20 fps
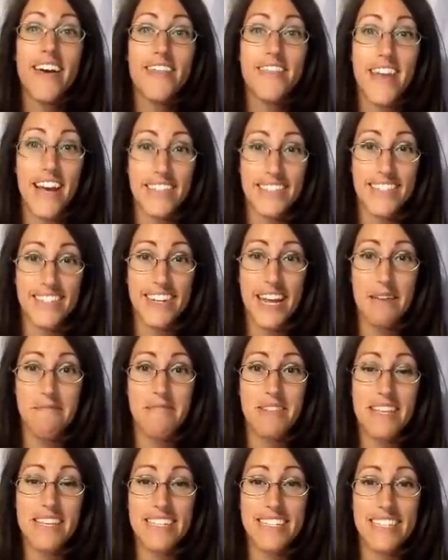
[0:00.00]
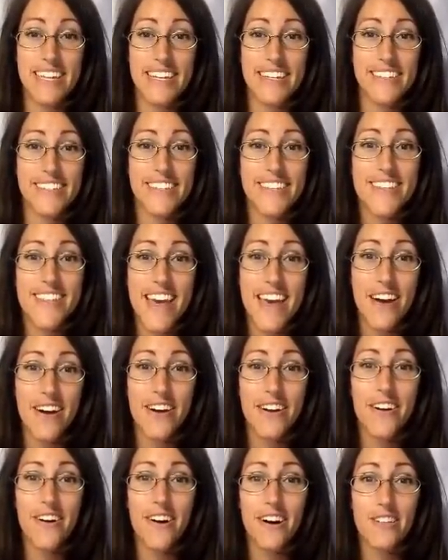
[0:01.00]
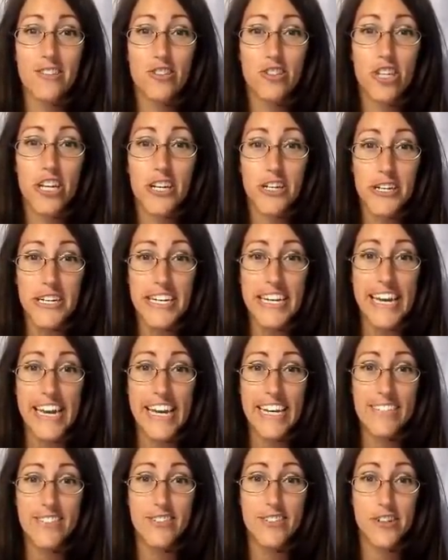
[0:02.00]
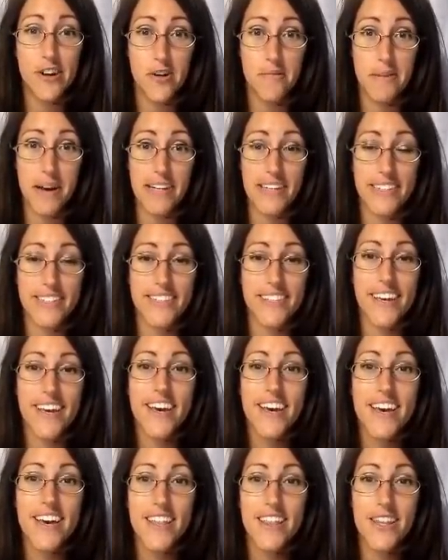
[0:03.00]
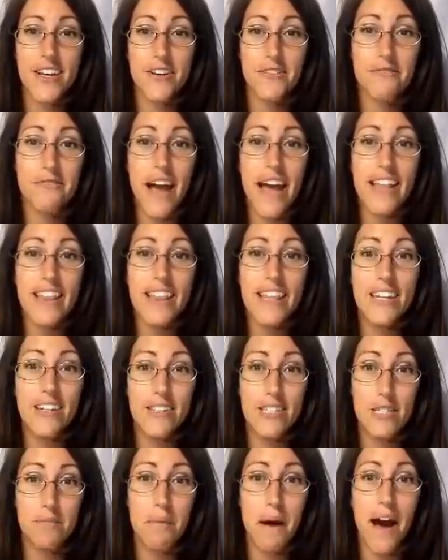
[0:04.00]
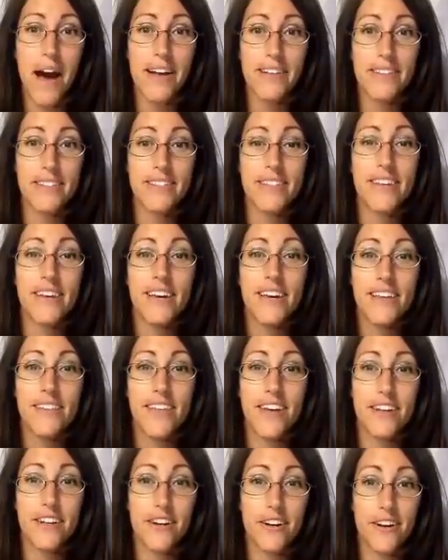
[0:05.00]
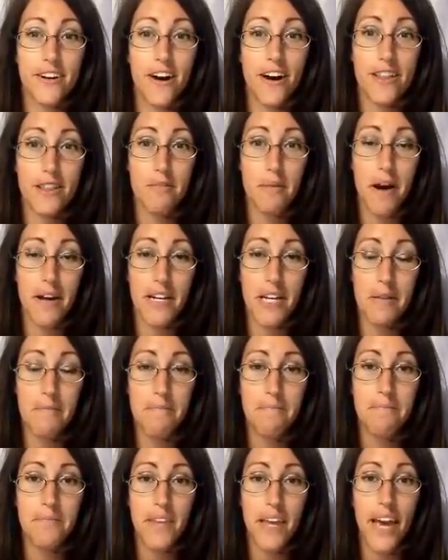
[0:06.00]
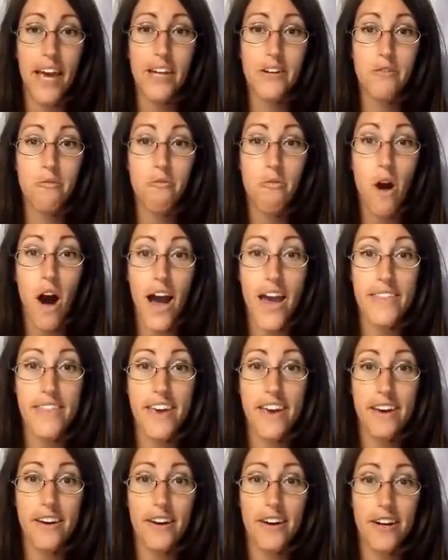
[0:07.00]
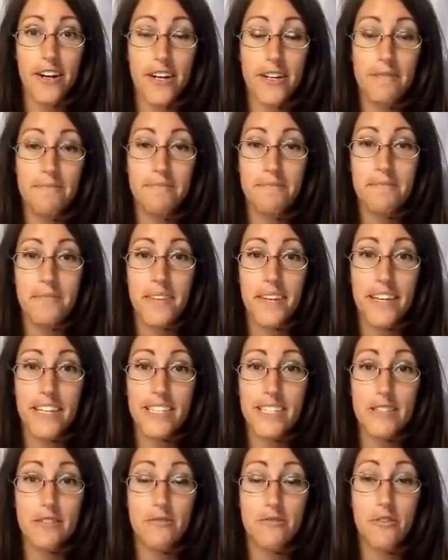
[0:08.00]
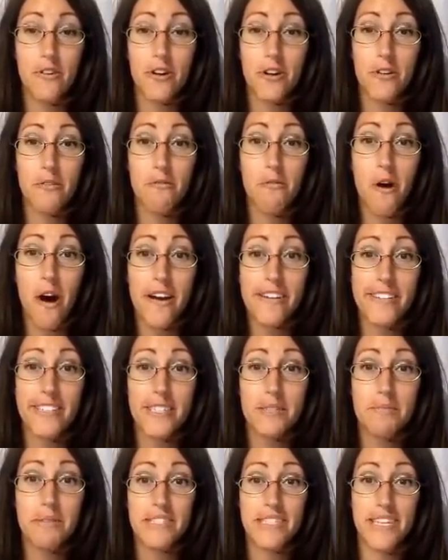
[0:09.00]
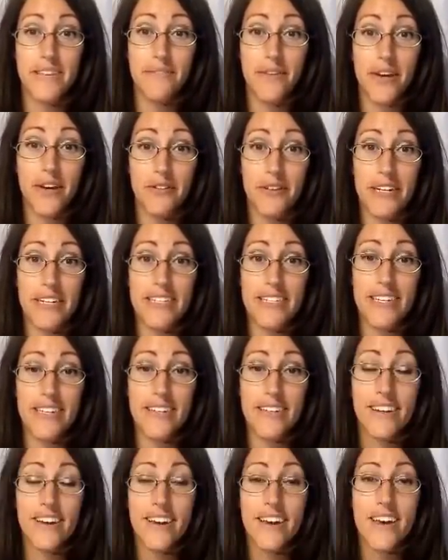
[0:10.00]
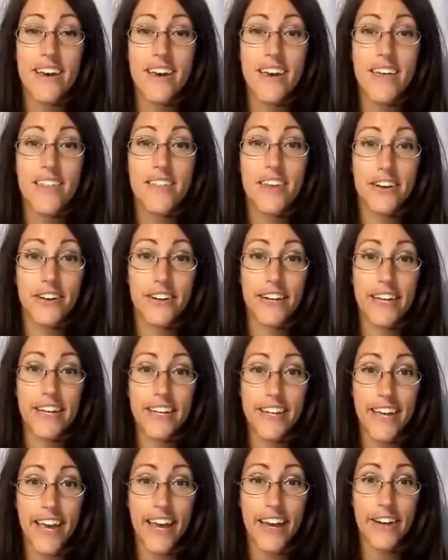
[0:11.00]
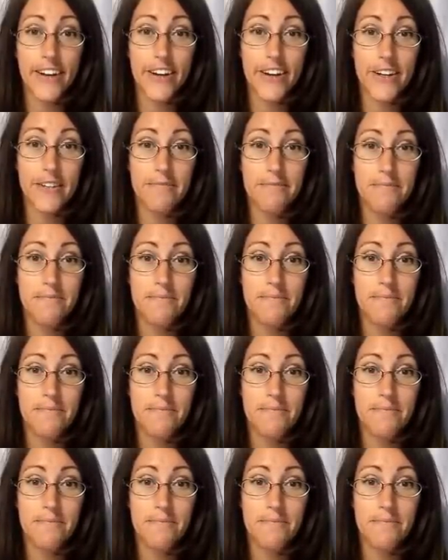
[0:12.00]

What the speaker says: That's the name of these things. They are called cherry angiomas. They're red little spots that occur on the body. And why they occur is for one specific reason. They're an indicator